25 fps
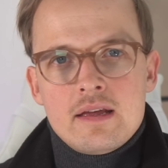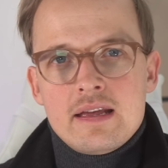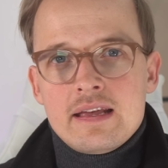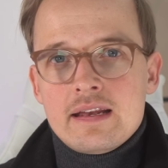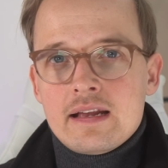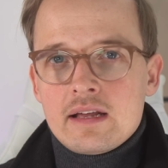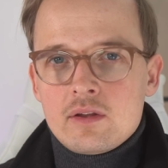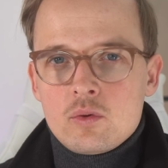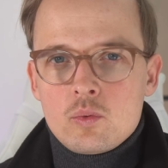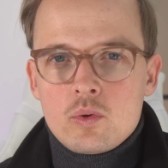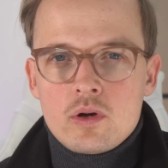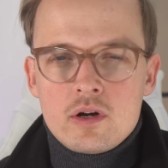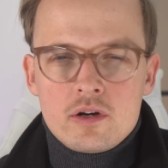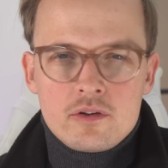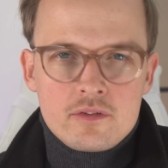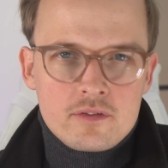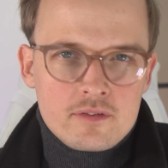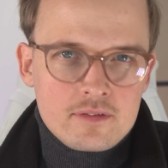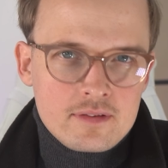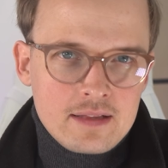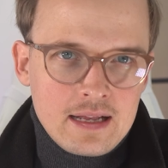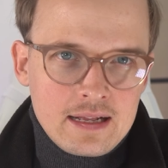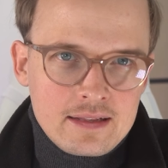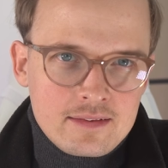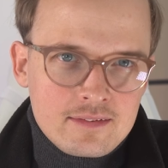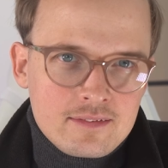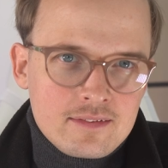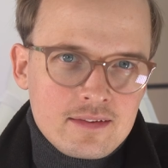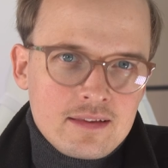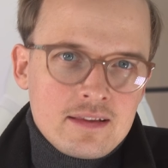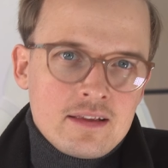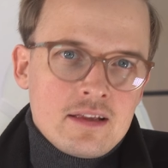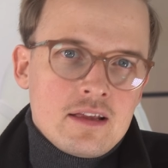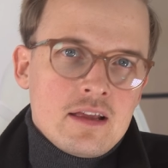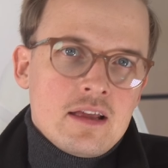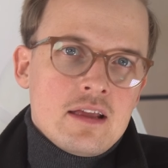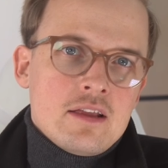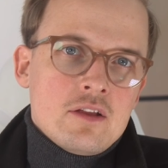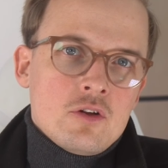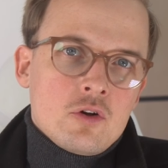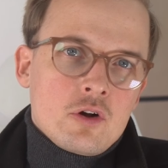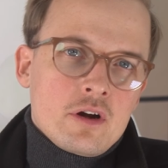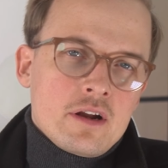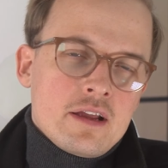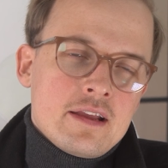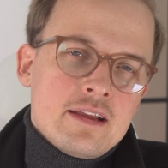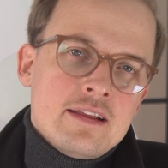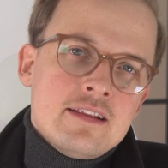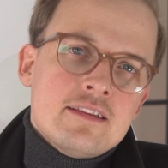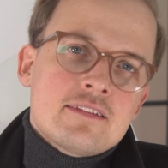In other words, that's
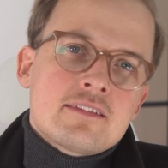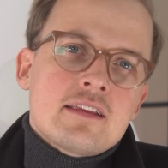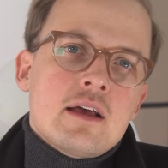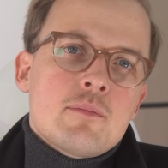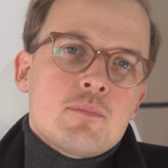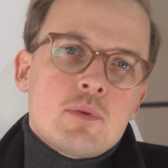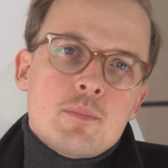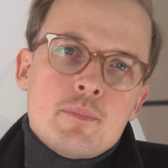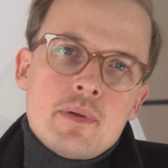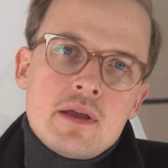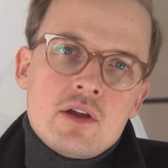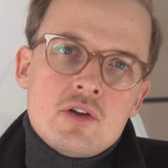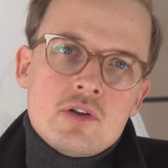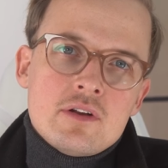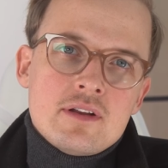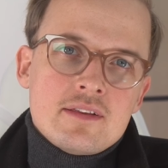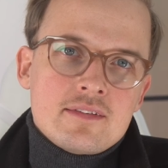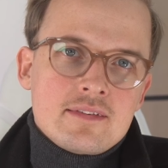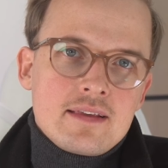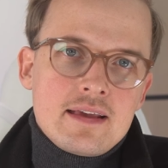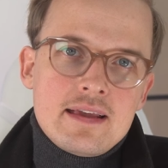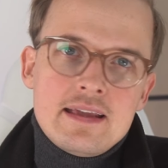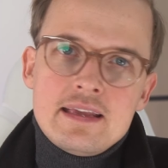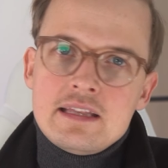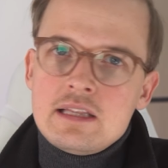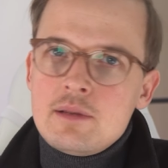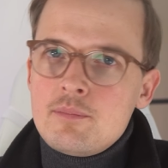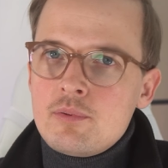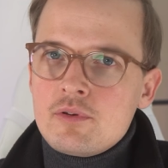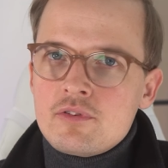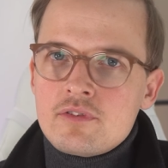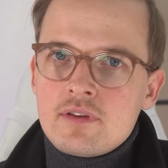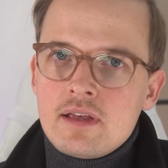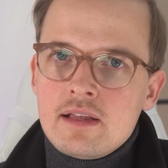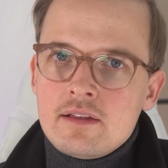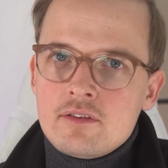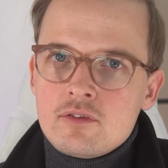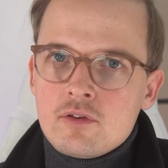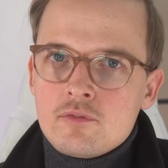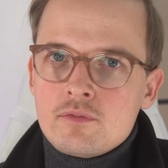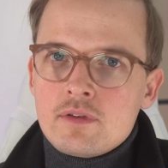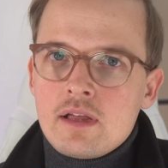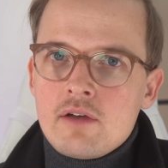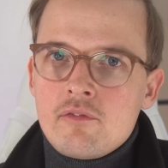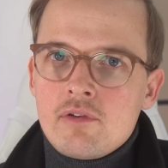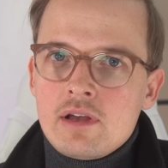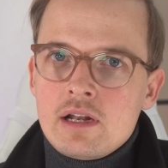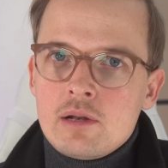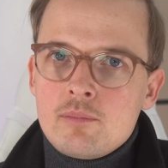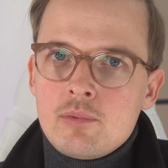your in-sample period is 80% of
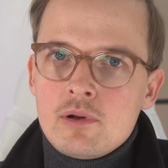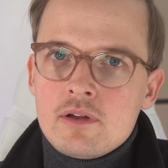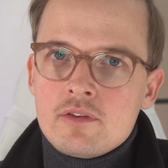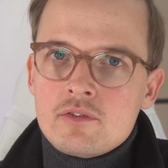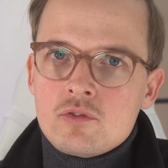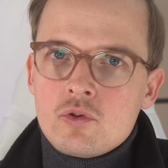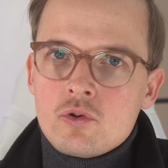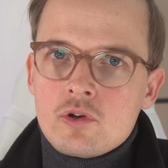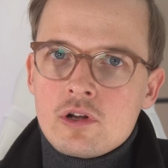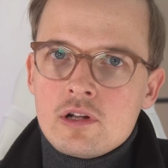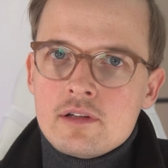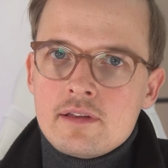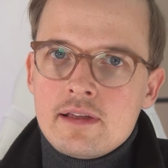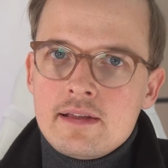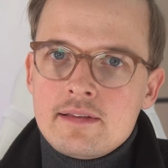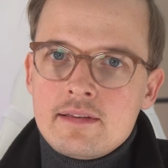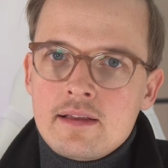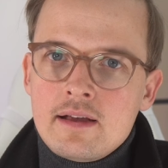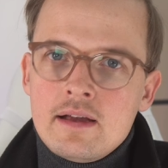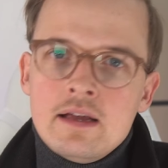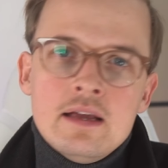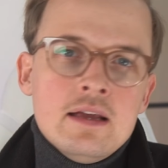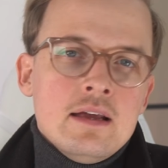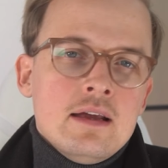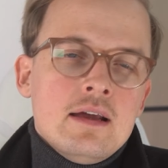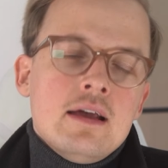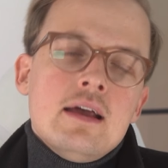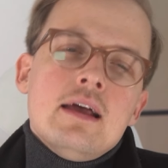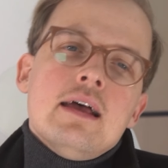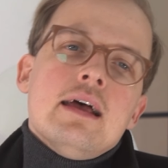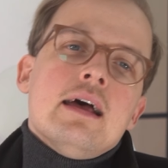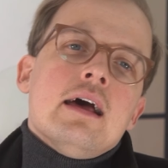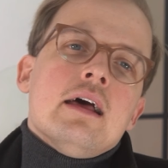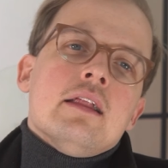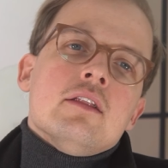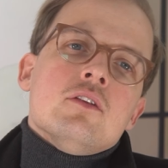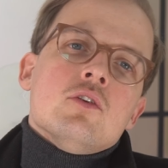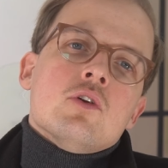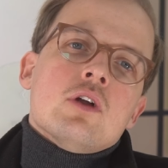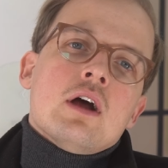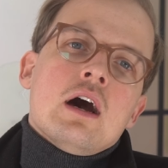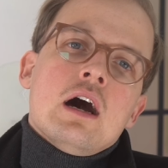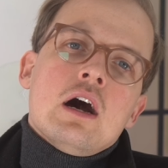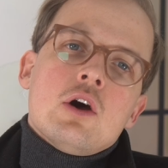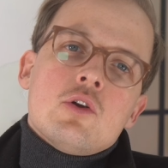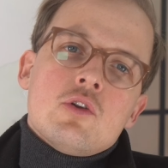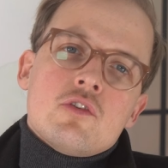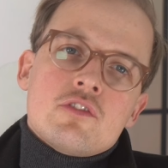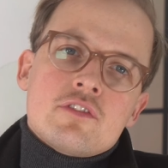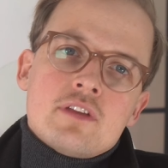the available historical data and your
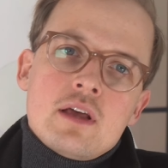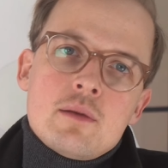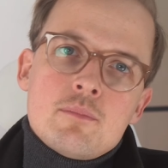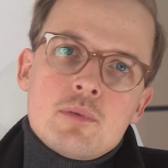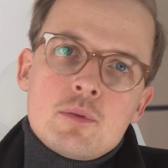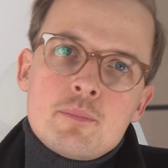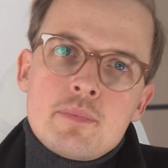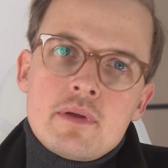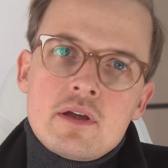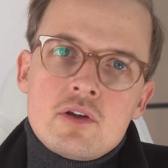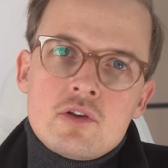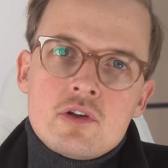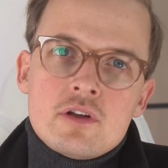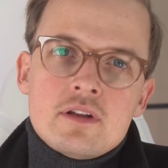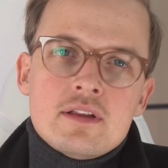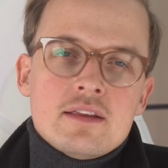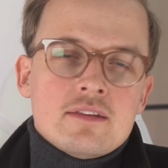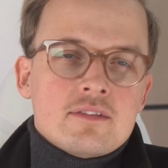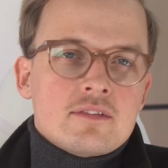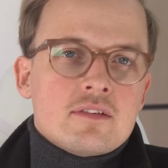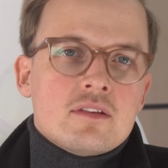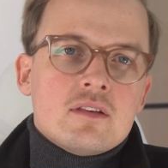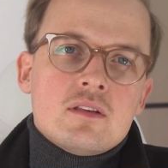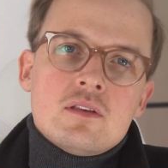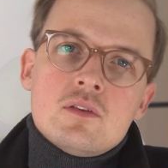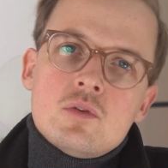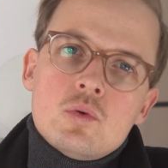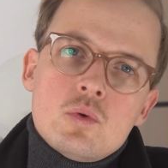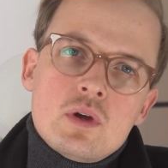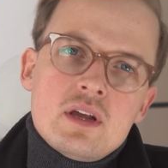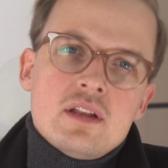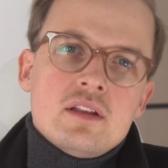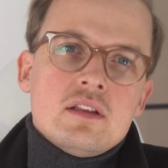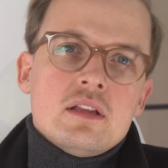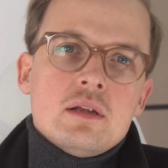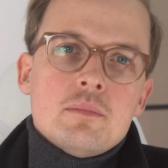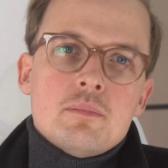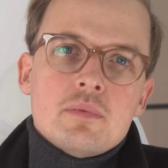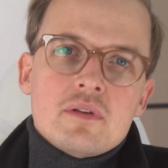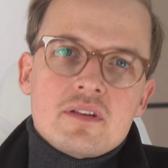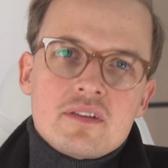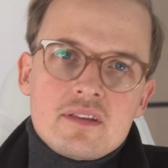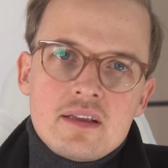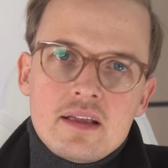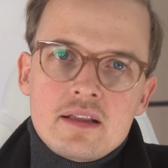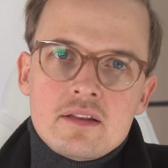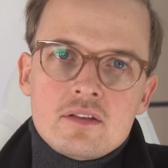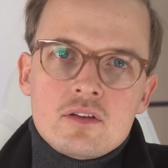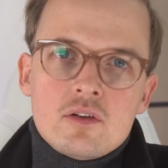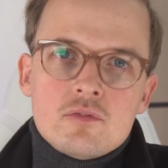out-of-sample period is
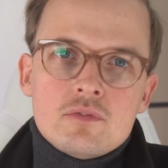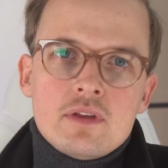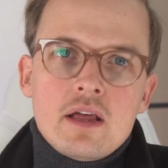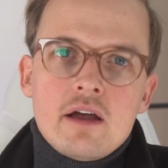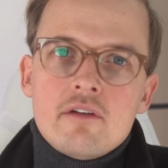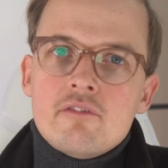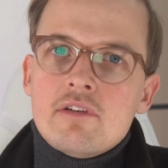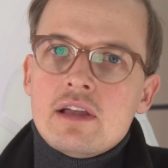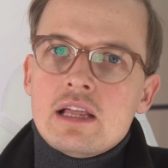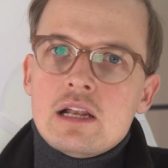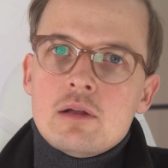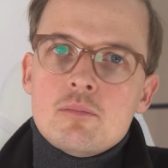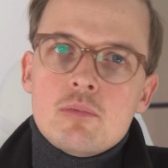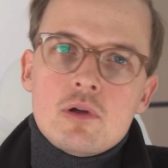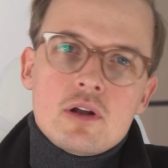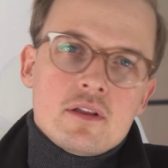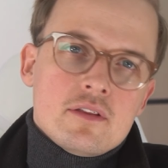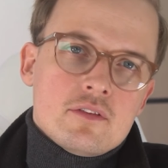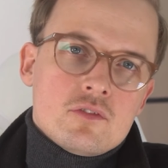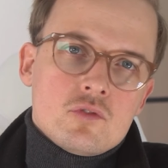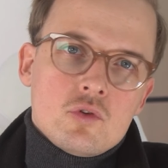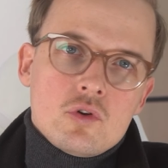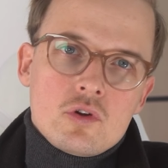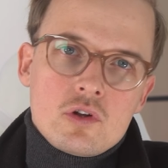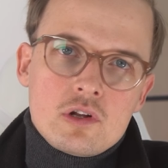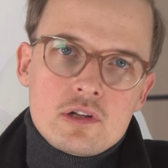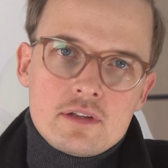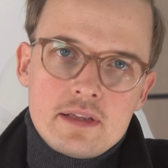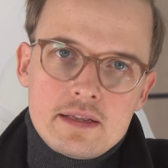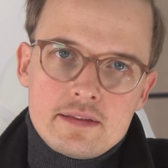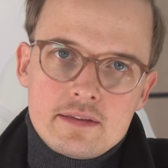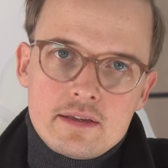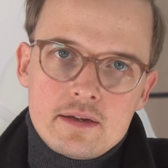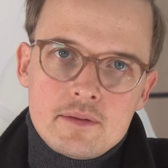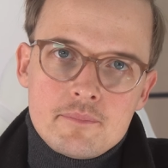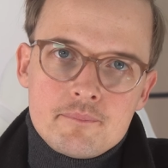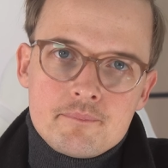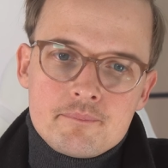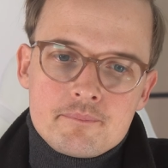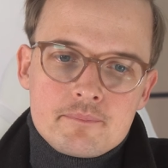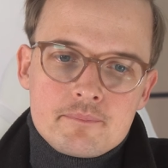20% of the available historical data.